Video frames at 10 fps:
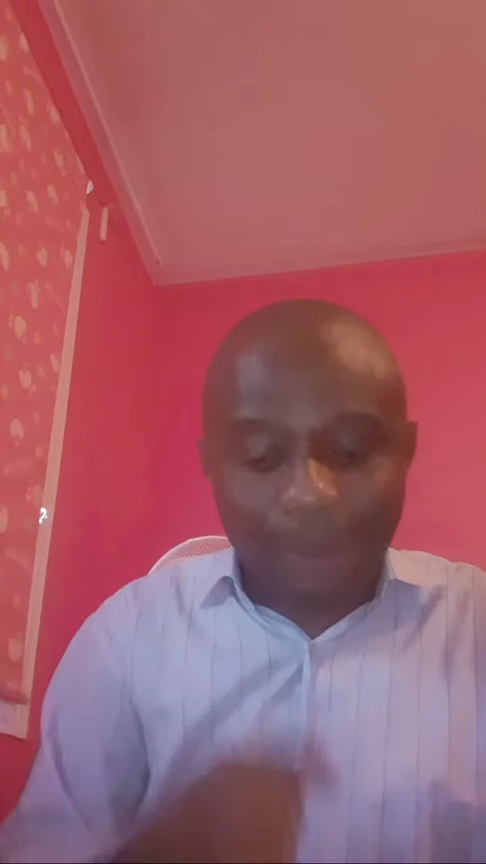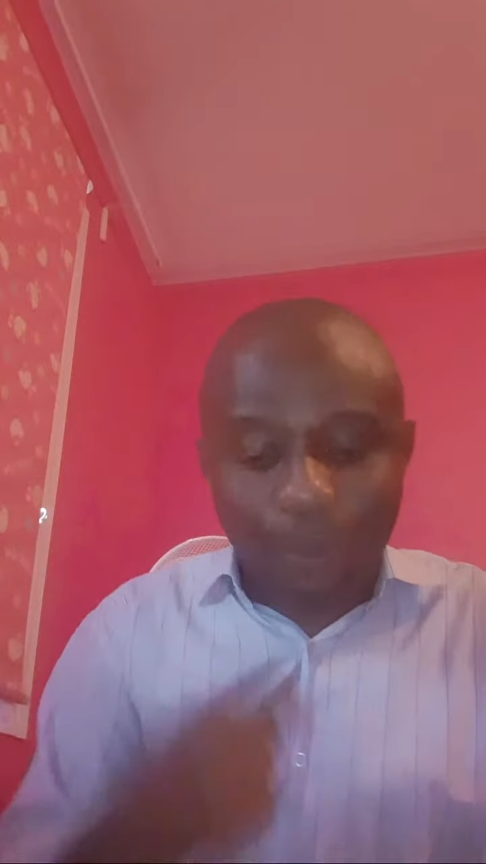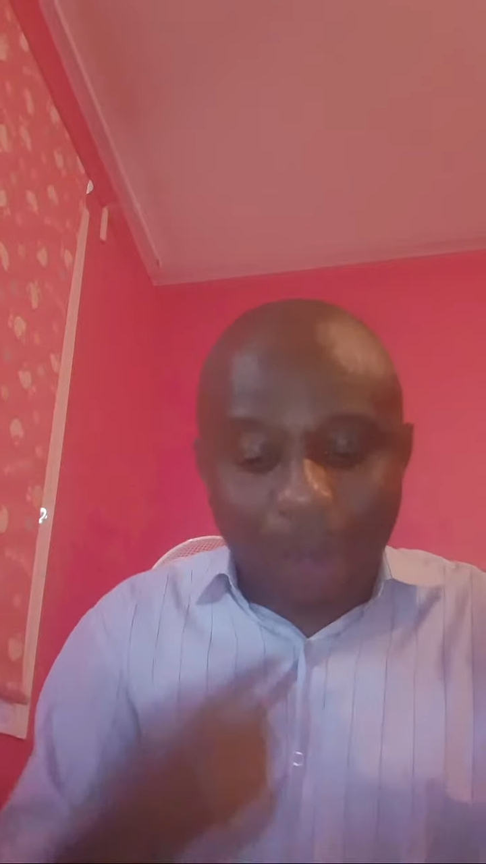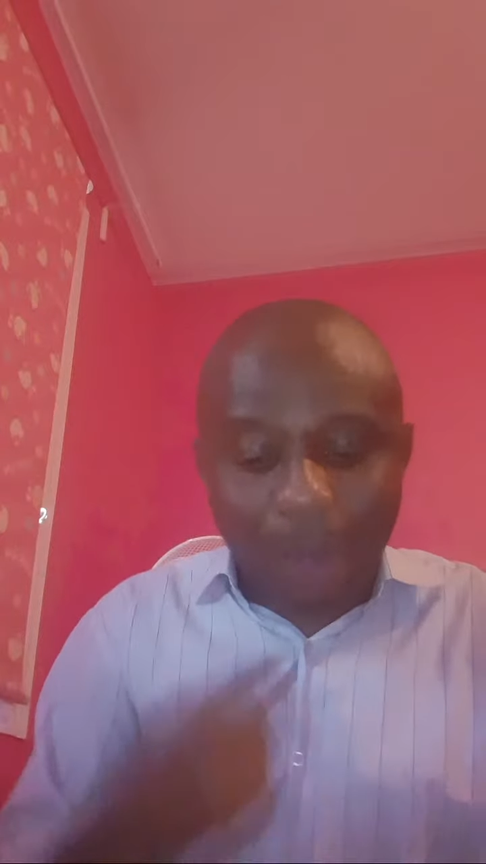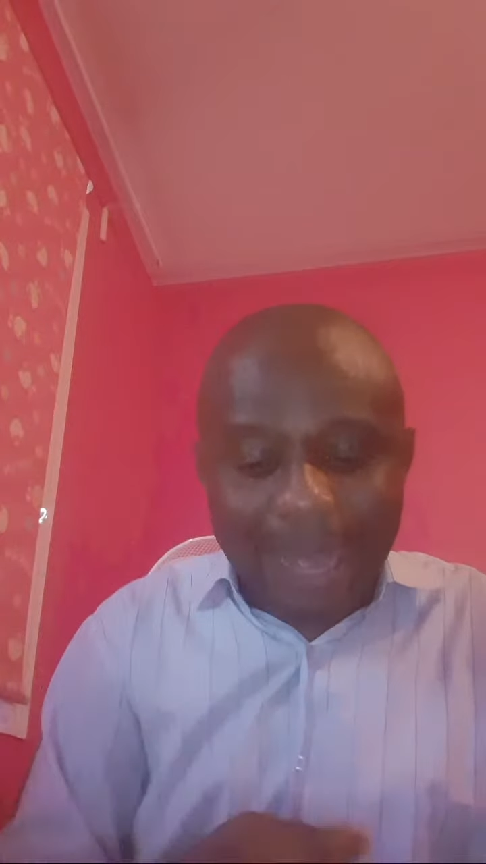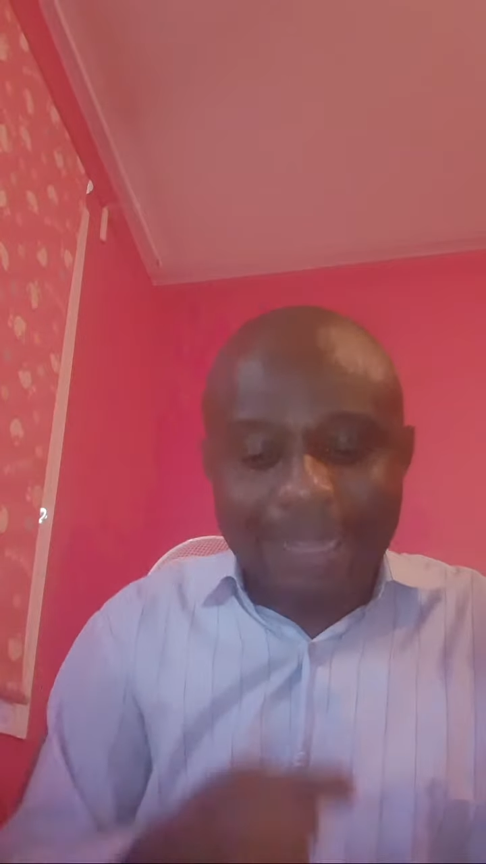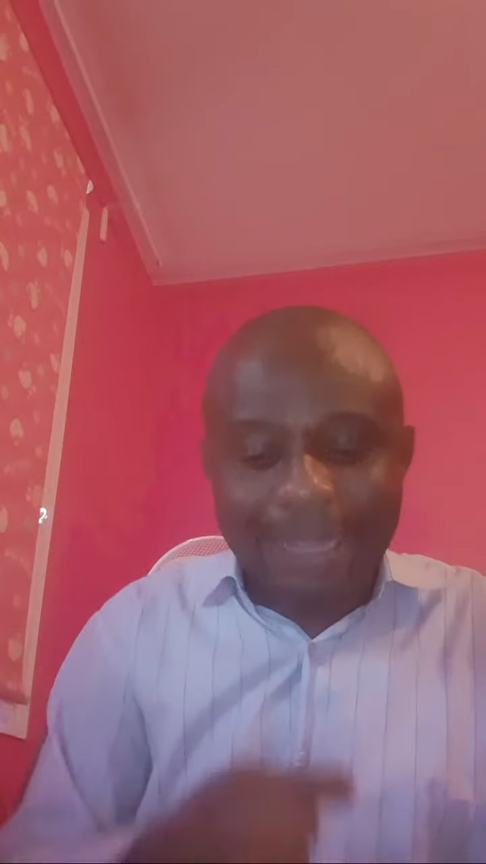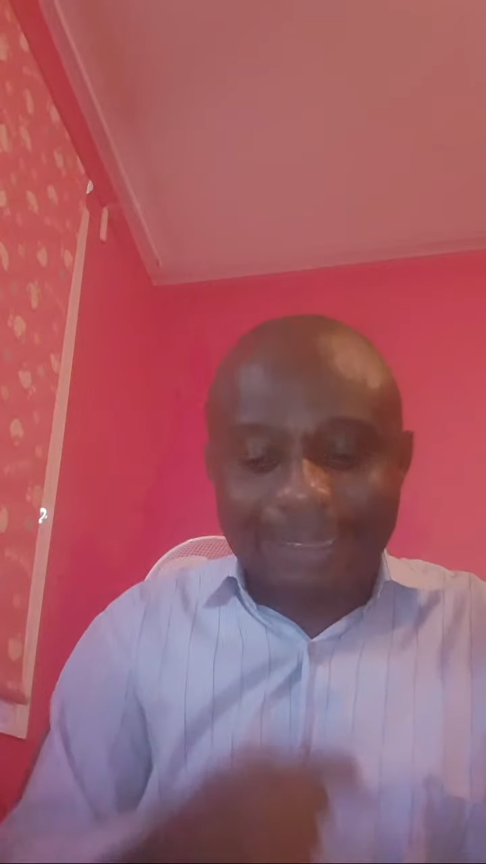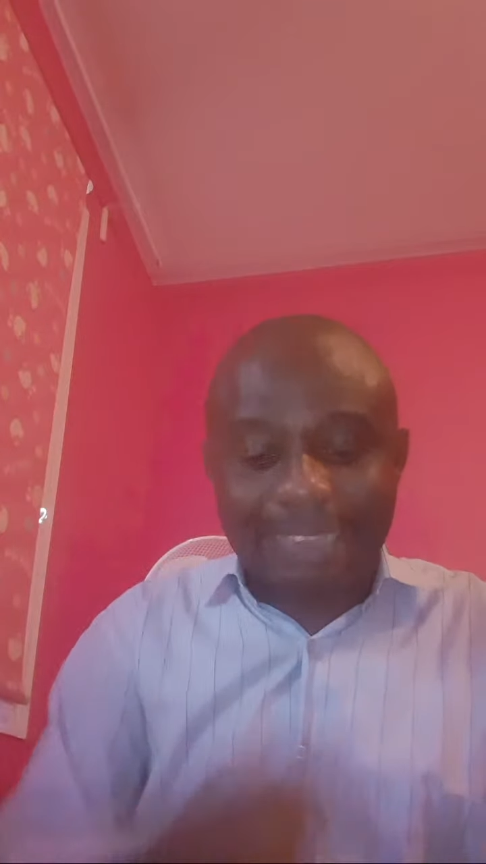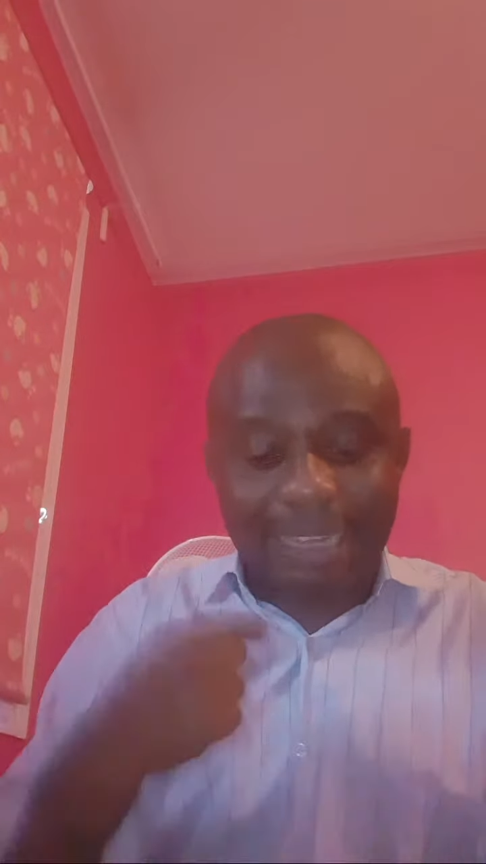while
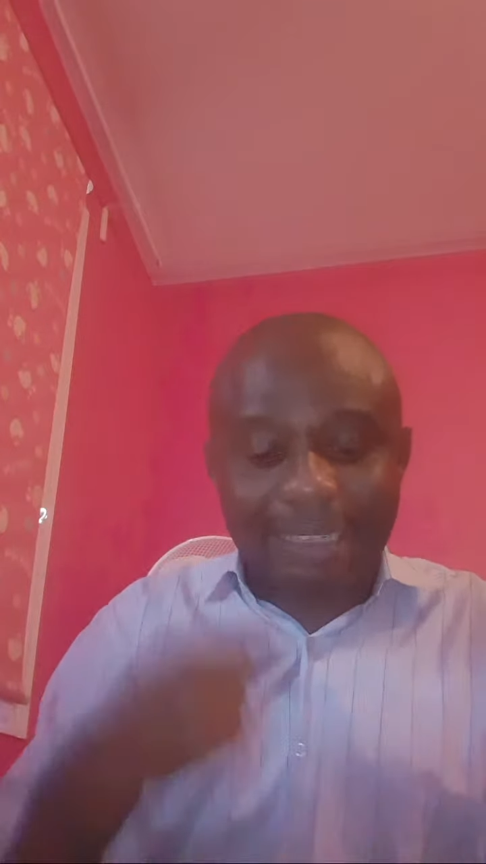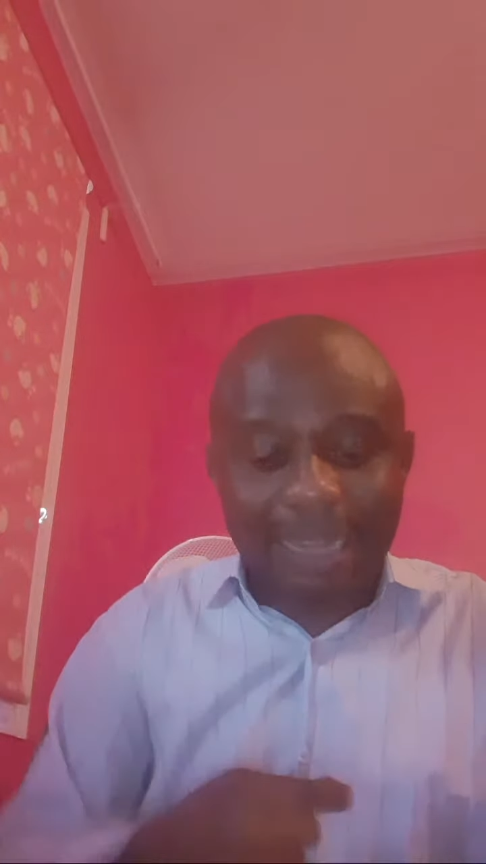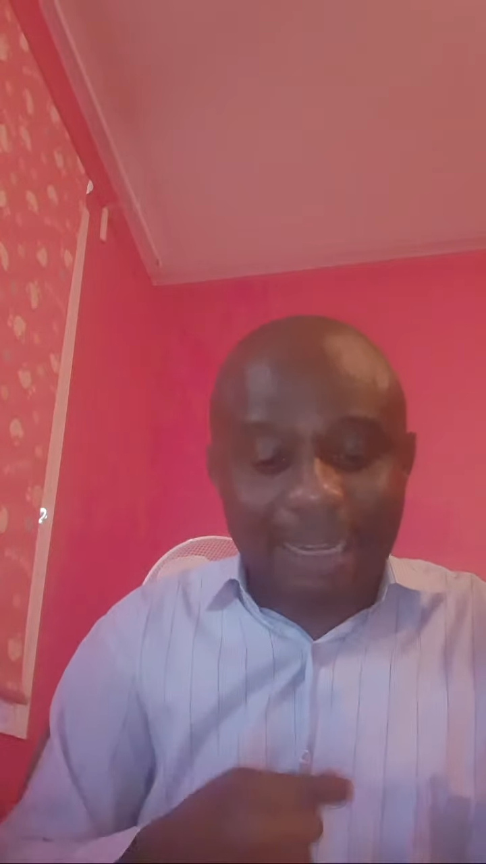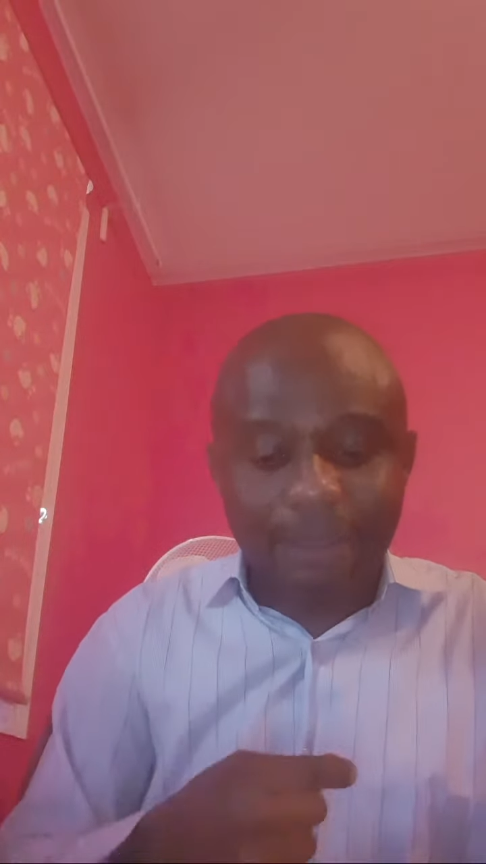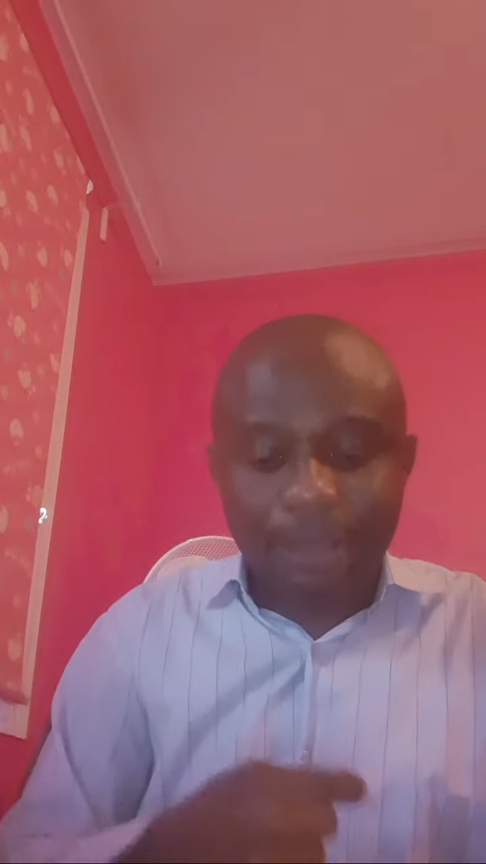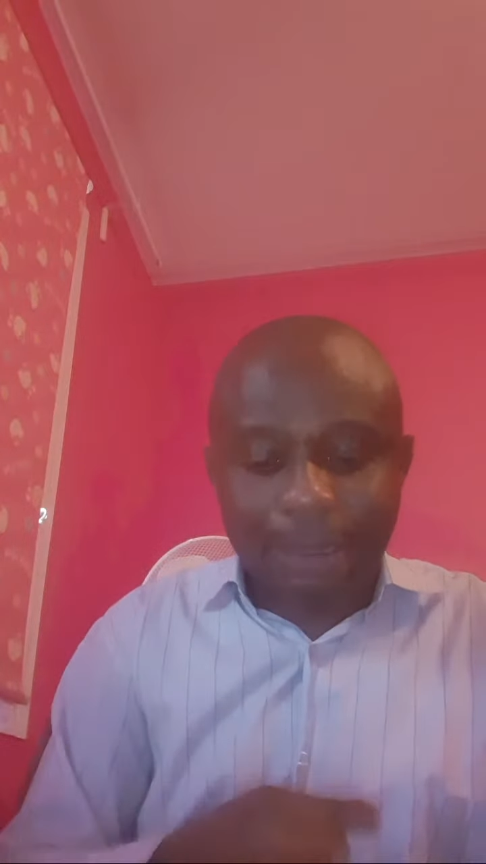the certain